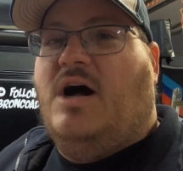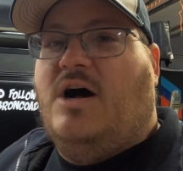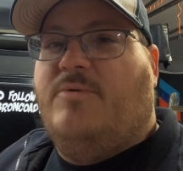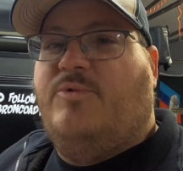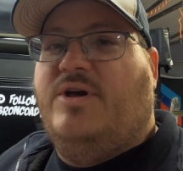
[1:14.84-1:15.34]

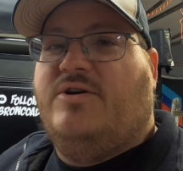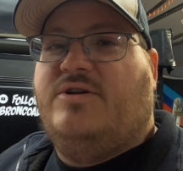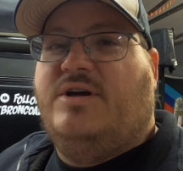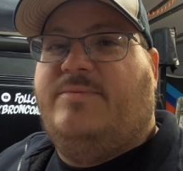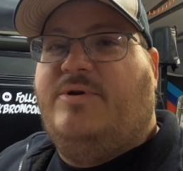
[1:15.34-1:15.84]
um, we are
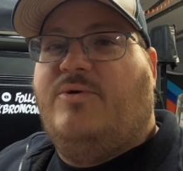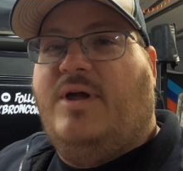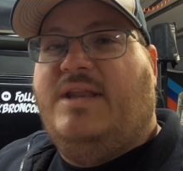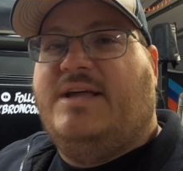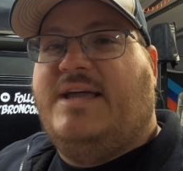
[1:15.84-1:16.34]
going to be
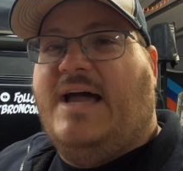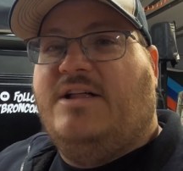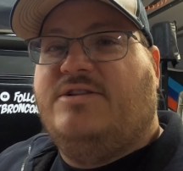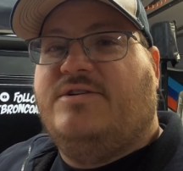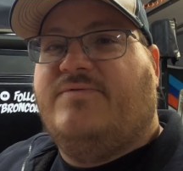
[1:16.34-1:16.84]
creating a
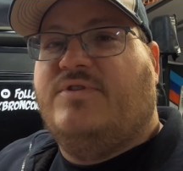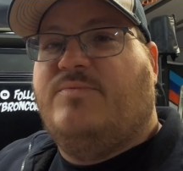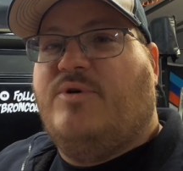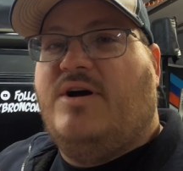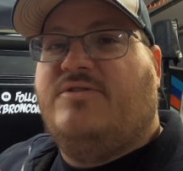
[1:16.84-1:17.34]
calendar for
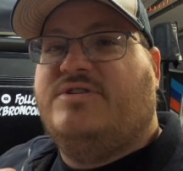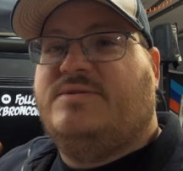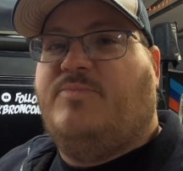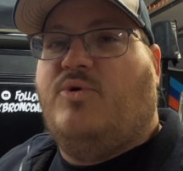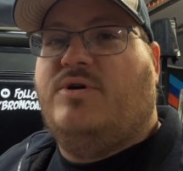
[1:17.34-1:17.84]
the Broncos
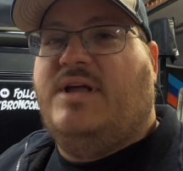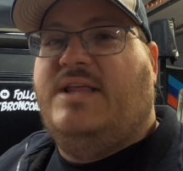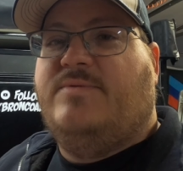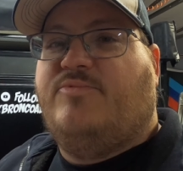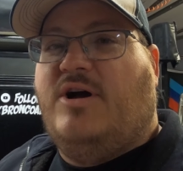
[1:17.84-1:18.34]
Sport
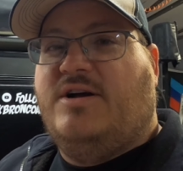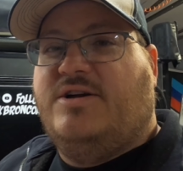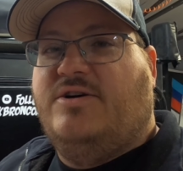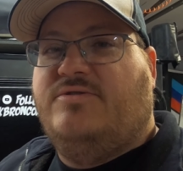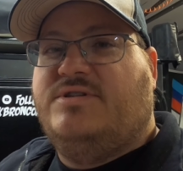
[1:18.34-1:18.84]
and the
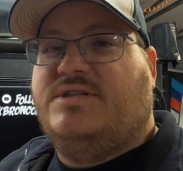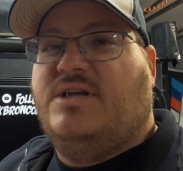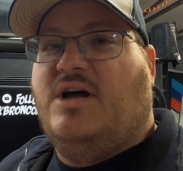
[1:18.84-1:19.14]
Broncos.